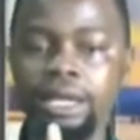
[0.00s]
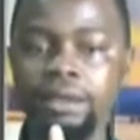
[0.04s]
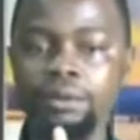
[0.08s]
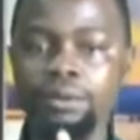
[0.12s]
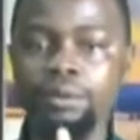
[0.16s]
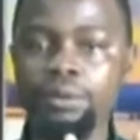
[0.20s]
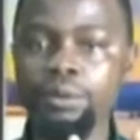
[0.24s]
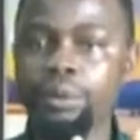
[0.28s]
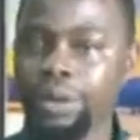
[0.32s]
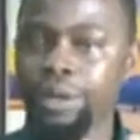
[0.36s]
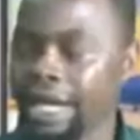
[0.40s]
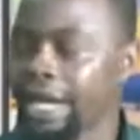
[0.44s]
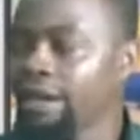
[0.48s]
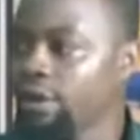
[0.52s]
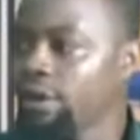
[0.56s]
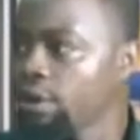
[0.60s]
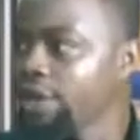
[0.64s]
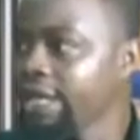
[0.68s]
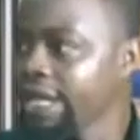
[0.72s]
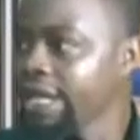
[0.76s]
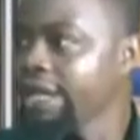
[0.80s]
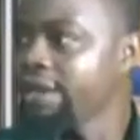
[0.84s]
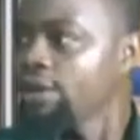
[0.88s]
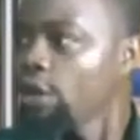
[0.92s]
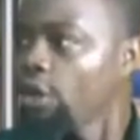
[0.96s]
we cannot
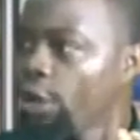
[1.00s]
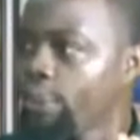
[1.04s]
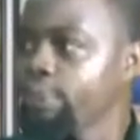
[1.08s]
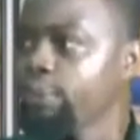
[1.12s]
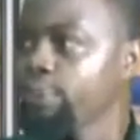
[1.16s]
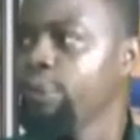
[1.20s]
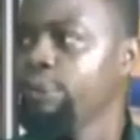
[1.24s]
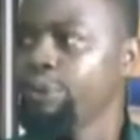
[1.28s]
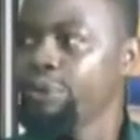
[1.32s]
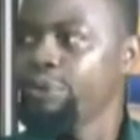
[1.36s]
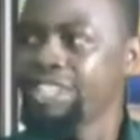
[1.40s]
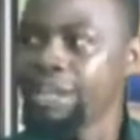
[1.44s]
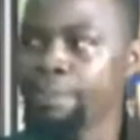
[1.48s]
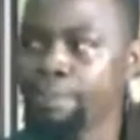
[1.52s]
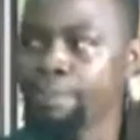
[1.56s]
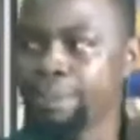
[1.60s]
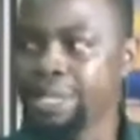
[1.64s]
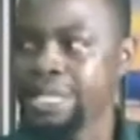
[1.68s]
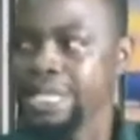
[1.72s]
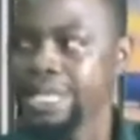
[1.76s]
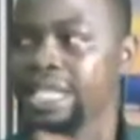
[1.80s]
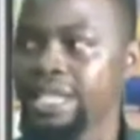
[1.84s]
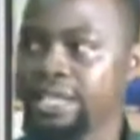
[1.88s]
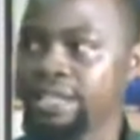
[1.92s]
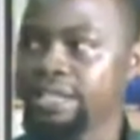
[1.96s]
get up to
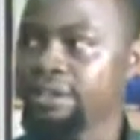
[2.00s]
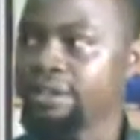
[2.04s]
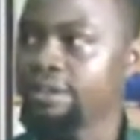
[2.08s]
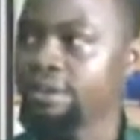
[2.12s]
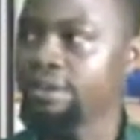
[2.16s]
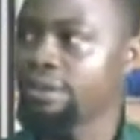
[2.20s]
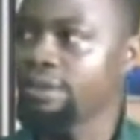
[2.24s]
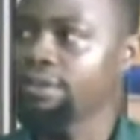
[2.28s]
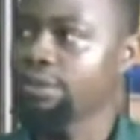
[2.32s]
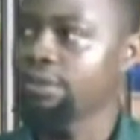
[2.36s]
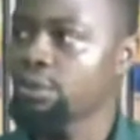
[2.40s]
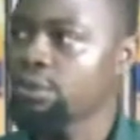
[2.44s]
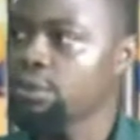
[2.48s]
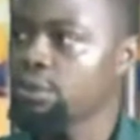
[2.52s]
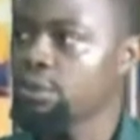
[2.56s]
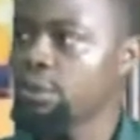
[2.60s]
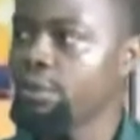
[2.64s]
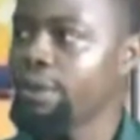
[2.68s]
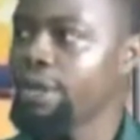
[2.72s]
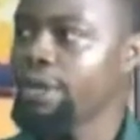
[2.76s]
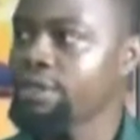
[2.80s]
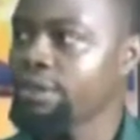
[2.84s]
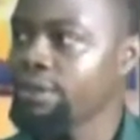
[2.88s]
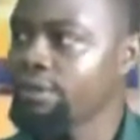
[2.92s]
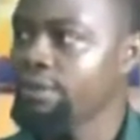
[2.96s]
50% of total
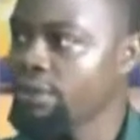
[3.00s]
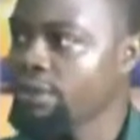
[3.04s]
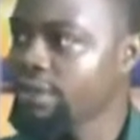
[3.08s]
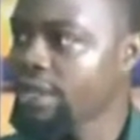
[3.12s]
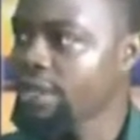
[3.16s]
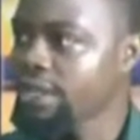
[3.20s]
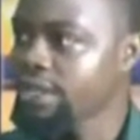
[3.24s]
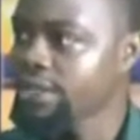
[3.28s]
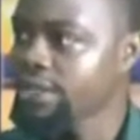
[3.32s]
numbers of voters.